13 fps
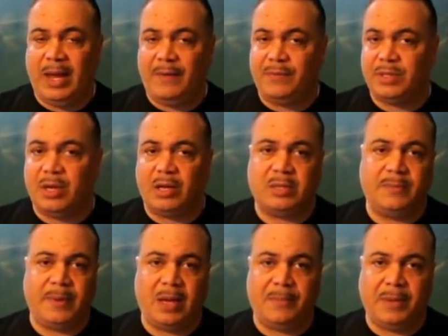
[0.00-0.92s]
haven't talked
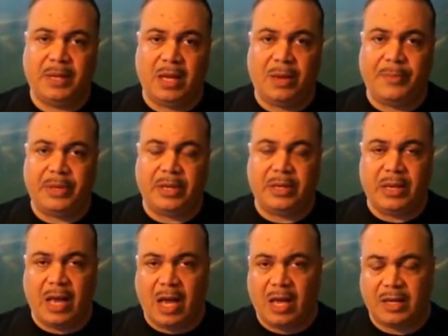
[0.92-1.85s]
about becoming a
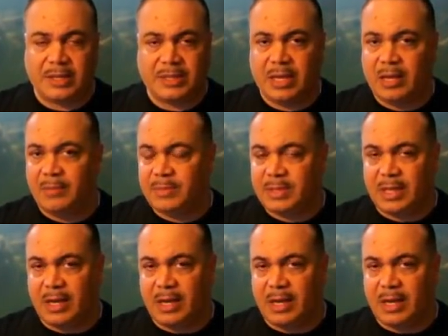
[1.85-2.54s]
non-exempt,